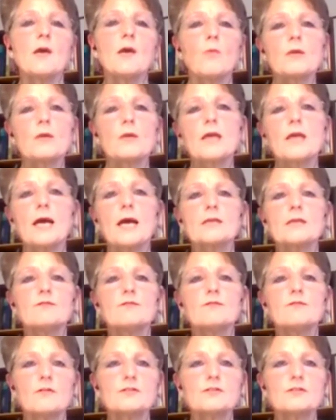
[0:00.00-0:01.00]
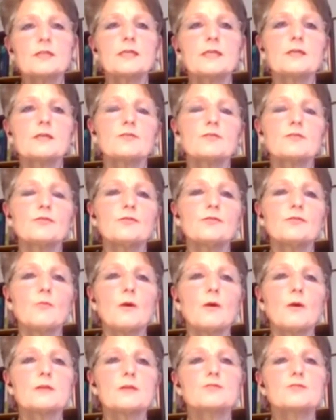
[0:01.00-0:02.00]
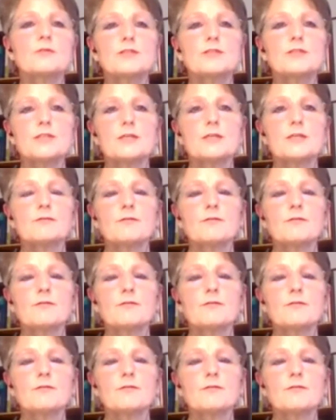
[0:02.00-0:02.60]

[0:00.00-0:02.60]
what kind of functioning do you want to achieve?